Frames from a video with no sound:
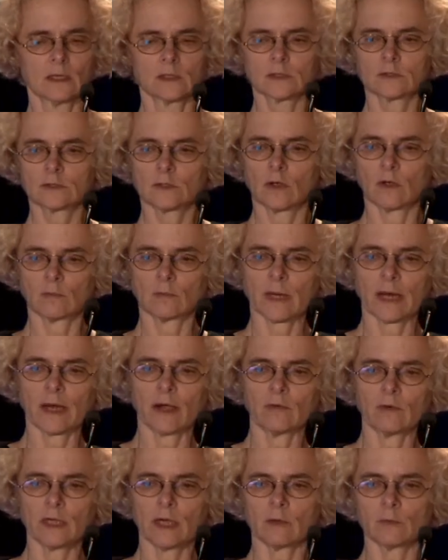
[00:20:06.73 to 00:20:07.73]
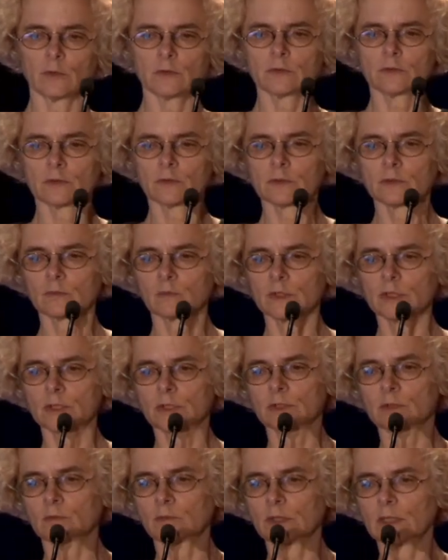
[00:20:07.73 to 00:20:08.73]
some heroin abusers,
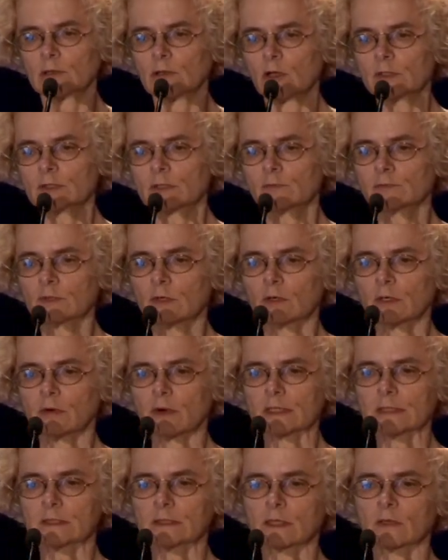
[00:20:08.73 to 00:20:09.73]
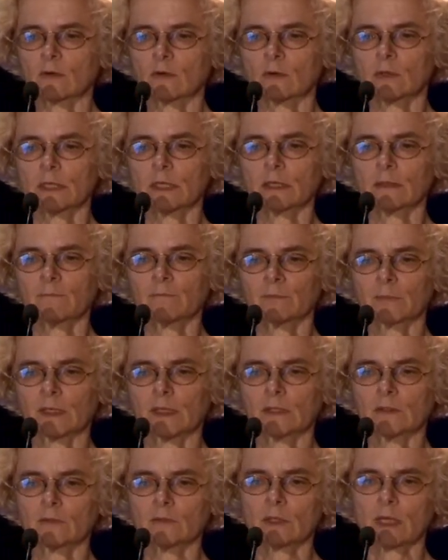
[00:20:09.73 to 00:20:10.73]
which with lots of tolerance are going
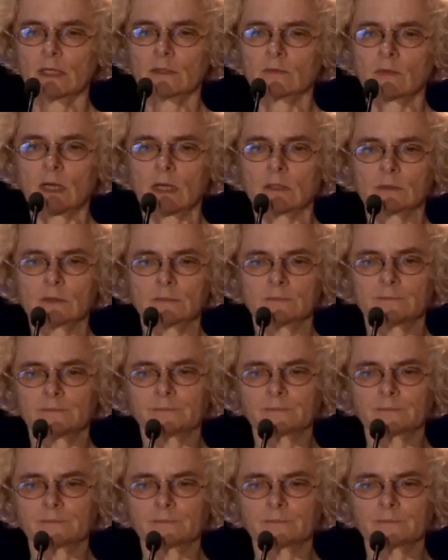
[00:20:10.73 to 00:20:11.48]
into that route.